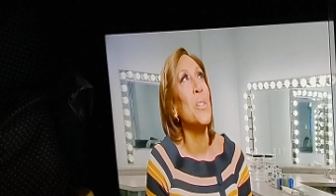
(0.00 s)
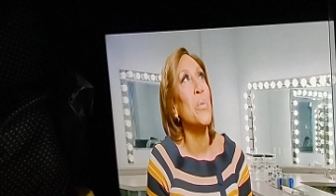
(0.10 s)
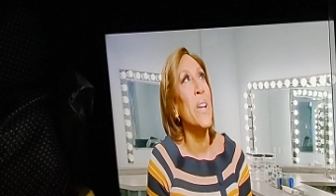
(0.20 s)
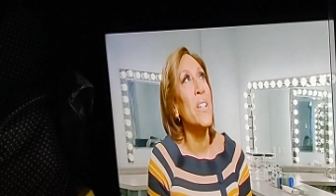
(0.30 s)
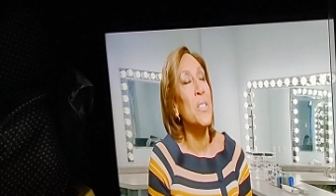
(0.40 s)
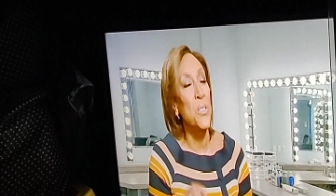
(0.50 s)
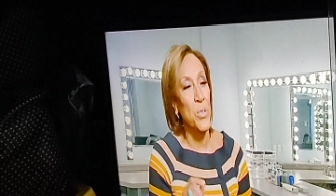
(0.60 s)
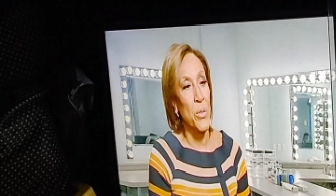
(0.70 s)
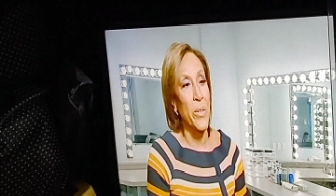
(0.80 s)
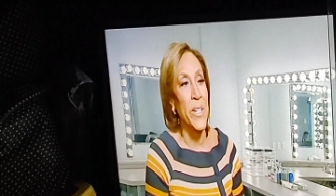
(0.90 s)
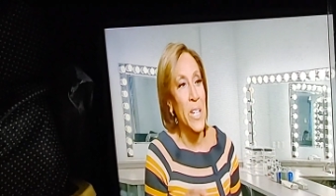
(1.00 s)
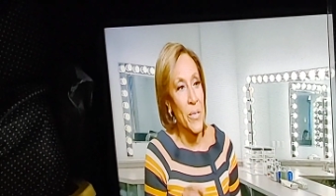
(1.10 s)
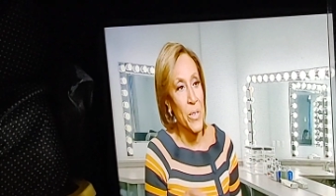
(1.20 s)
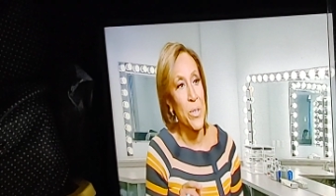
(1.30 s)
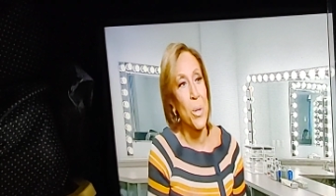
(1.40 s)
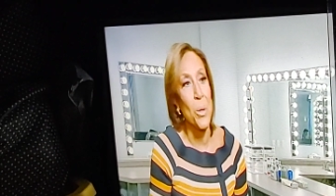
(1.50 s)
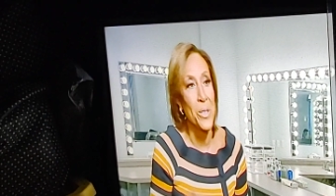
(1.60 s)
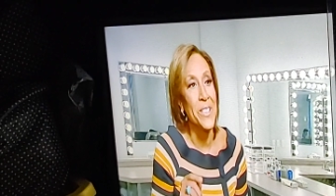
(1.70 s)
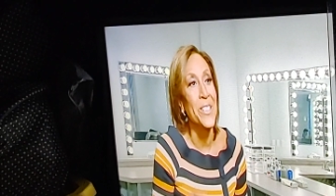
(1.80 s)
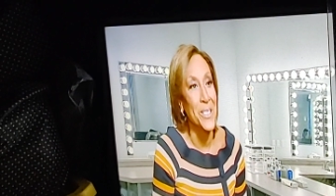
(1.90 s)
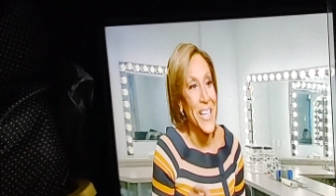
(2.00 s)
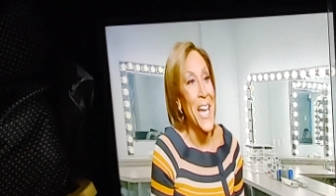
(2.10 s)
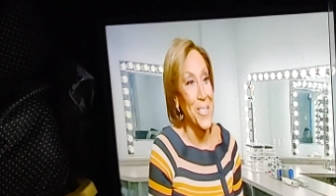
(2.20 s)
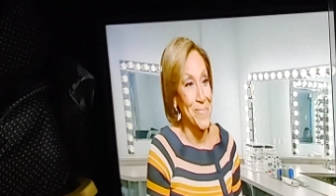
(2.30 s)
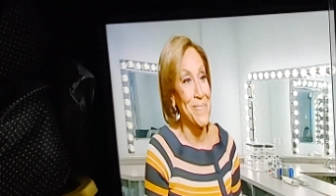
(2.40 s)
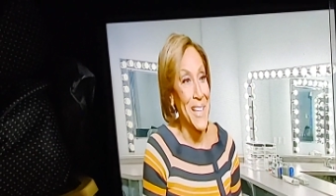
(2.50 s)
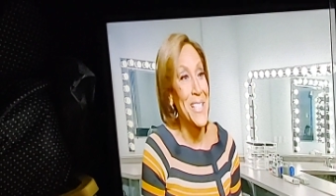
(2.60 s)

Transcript: the greatest story never told until now.